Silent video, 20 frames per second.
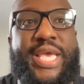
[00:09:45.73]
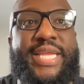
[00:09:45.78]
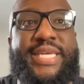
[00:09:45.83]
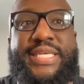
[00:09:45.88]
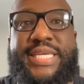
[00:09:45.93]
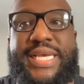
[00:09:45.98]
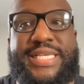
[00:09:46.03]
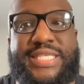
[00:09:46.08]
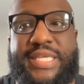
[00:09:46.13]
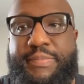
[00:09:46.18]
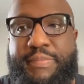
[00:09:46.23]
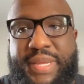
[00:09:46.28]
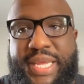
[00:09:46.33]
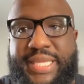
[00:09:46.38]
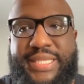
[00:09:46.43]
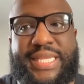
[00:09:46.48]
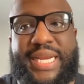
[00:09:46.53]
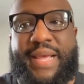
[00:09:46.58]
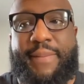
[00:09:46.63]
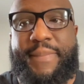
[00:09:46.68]
it doesn't
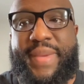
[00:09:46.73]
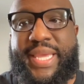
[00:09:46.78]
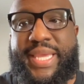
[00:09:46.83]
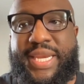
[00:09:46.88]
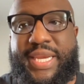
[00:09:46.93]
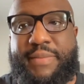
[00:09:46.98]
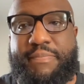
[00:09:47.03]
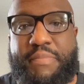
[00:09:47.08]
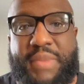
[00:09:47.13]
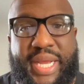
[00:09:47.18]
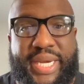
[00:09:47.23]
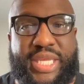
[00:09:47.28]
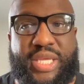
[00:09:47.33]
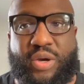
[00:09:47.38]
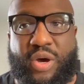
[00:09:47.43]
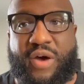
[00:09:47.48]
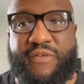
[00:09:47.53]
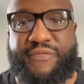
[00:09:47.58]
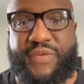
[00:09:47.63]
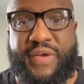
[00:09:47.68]
mean that I make any money
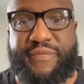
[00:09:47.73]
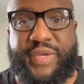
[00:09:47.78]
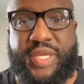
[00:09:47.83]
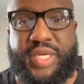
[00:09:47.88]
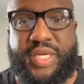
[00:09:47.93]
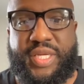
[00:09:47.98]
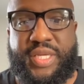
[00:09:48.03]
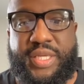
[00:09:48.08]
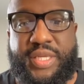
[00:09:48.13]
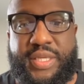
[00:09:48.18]
off of it.